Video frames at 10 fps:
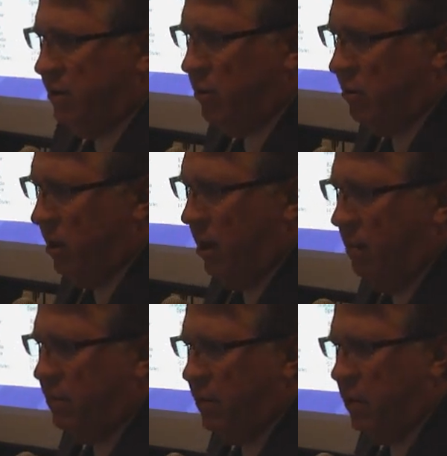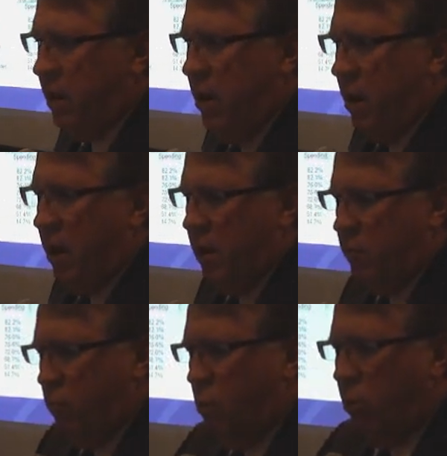the
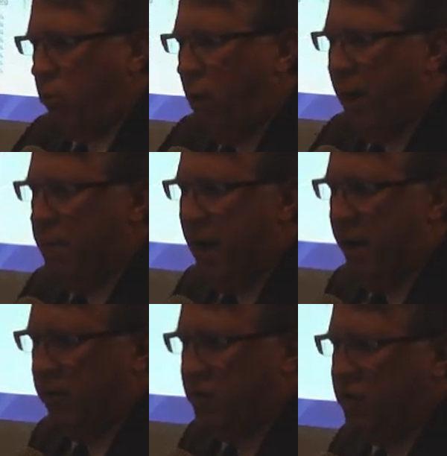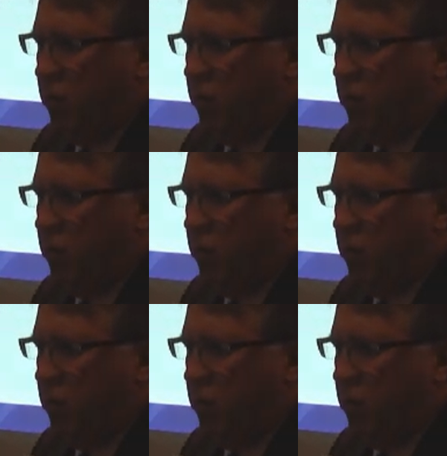worldwide models.